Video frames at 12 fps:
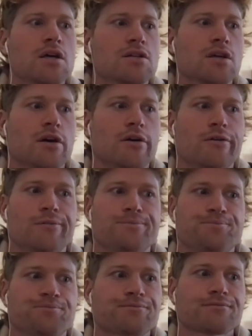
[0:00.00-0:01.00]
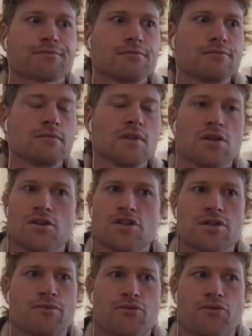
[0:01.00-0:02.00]
So there's
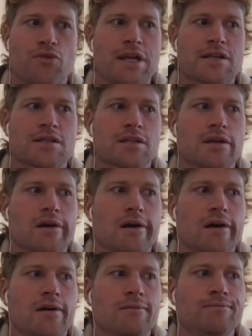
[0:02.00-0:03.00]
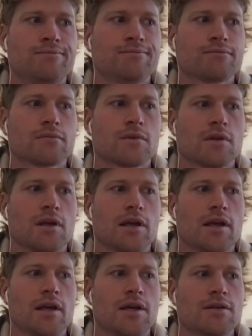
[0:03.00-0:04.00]
some freaks. And
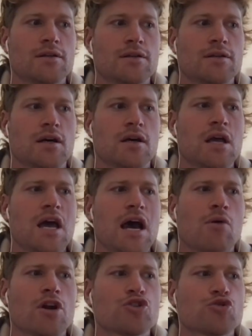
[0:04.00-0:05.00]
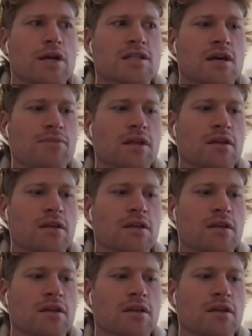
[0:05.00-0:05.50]
I want to address something.